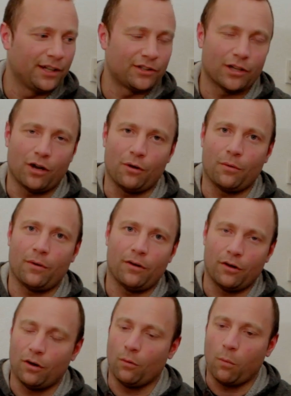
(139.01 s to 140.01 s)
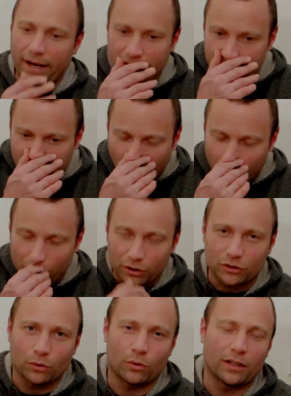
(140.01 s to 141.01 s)
So I'm going to
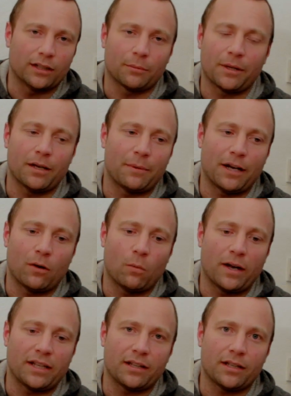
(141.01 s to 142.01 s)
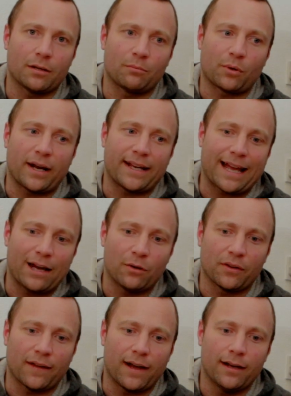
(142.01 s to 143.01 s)
talk a little bit about a way that you can break out
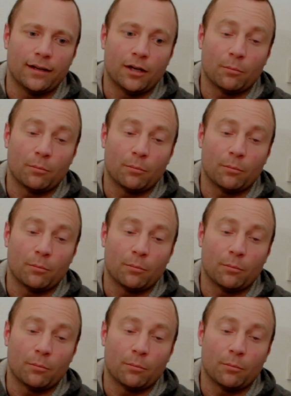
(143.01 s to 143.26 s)
of that,